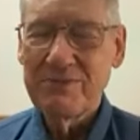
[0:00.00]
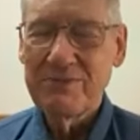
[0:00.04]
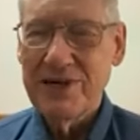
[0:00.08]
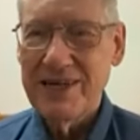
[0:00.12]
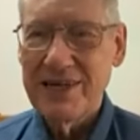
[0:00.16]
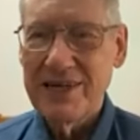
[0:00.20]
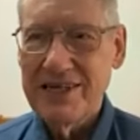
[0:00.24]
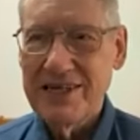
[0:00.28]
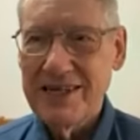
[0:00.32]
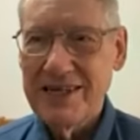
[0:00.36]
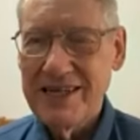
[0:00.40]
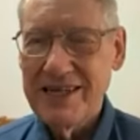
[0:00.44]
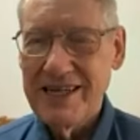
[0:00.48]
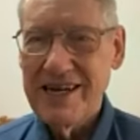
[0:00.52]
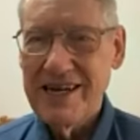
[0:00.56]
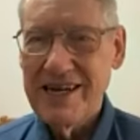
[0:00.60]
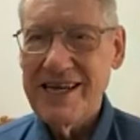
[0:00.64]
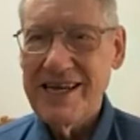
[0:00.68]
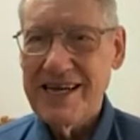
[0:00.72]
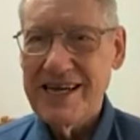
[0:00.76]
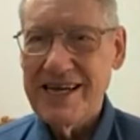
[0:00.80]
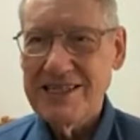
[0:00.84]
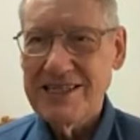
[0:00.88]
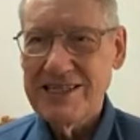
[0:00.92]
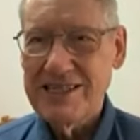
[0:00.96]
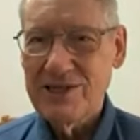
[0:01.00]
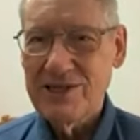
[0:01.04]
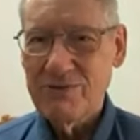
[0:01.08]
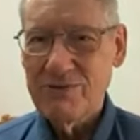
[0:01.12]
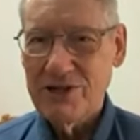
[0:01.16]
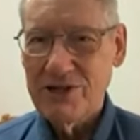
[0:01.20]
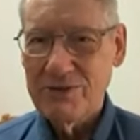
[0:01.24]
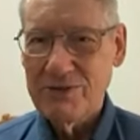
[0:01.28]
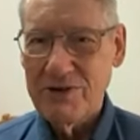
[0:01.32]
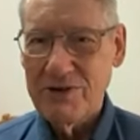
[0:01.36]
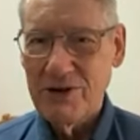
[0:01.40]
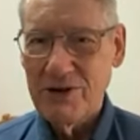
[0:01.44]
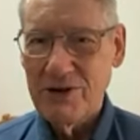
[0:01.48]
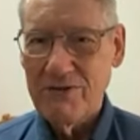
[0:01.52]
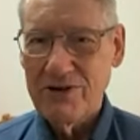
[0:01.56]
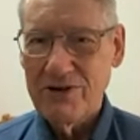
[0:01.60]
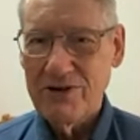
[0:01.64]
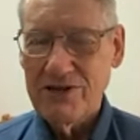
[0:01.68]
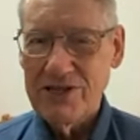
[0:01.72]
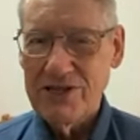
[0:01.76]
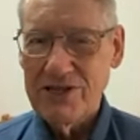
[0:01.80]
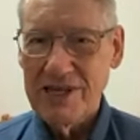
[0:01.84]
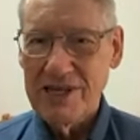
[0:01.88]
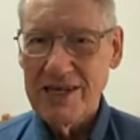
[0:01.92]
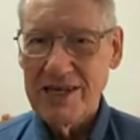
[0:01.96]
But in any case, he switched me over
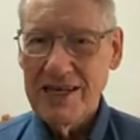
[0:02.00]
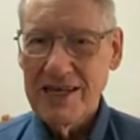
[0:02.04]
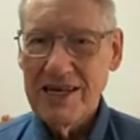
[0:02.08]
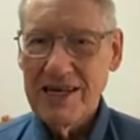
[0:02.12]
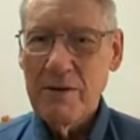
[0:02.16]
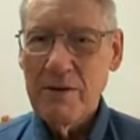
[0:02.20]
to the